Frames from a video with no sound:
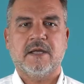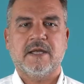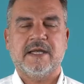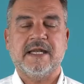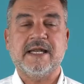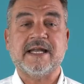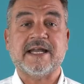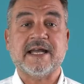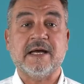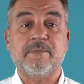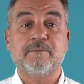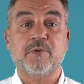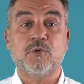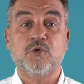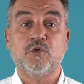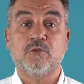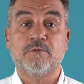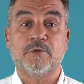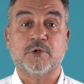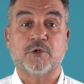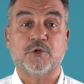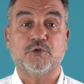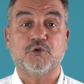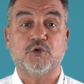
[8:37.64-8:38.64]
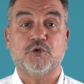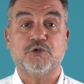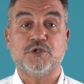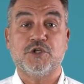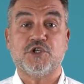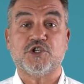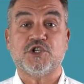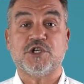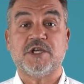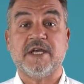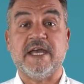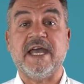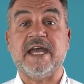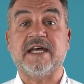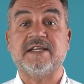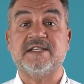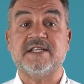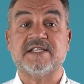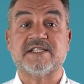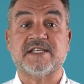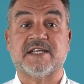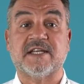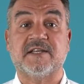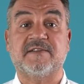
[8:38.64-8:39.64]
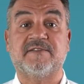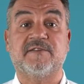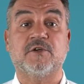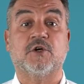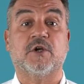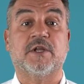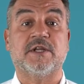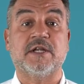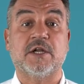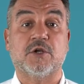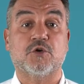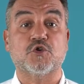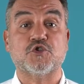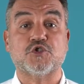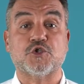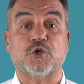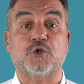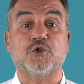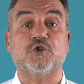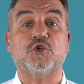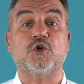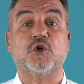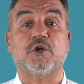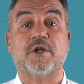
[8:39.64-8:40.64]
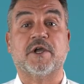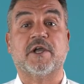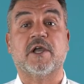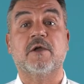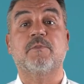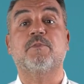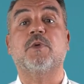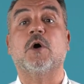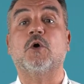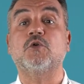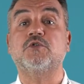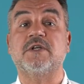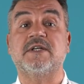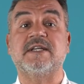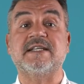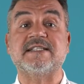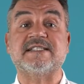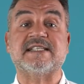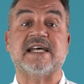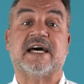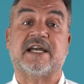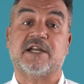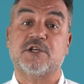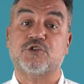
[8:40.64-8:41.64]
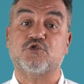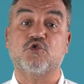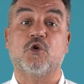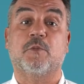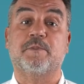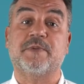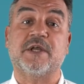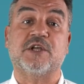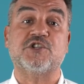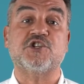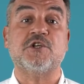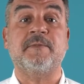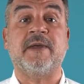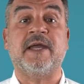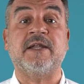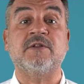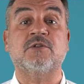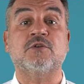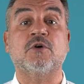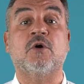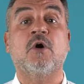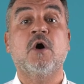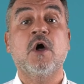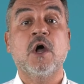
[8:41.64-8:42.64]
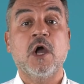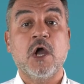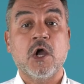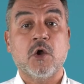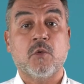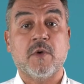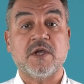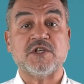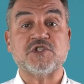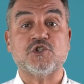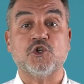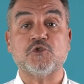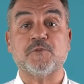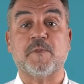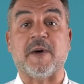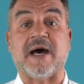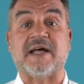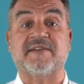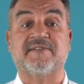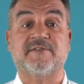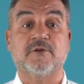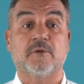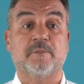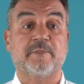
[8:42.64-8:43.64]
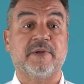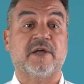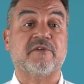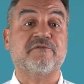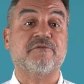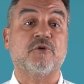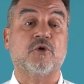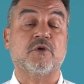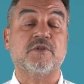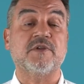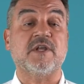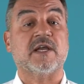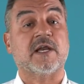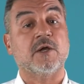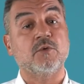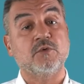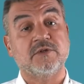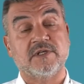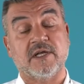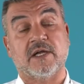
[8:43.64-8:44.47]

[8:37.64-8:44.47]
Field number 12 is at the discretion of the builder, who may use this space to provide additional information as preferred.